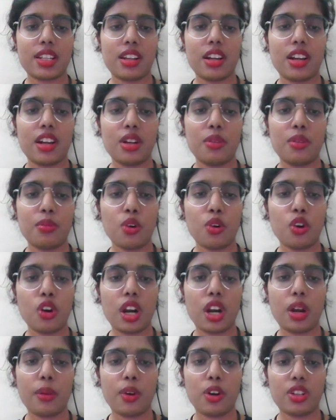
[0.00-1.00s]
learn
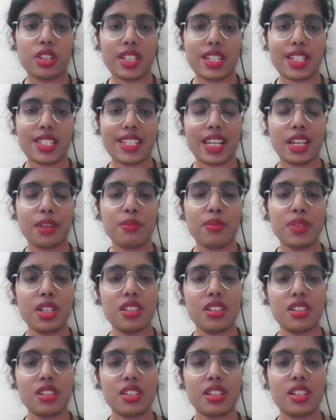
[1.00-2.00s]
more about the
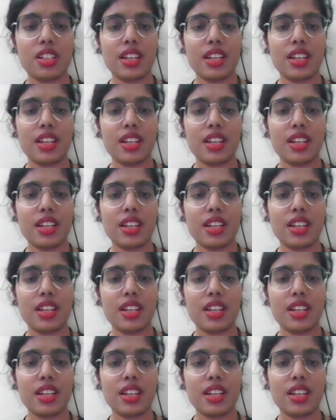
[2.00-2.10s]
segment.